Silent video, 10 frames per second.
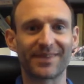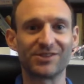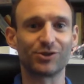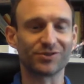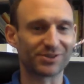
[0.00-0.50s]

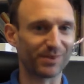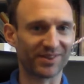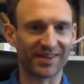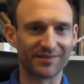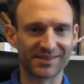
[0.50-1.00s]
As John
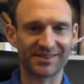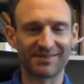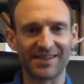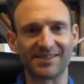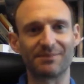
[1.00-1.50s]
Smith gives
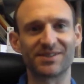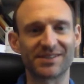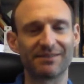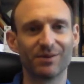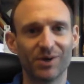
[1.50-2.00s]
his up to
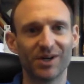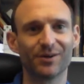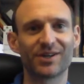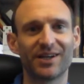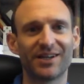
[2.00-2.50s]
save the world.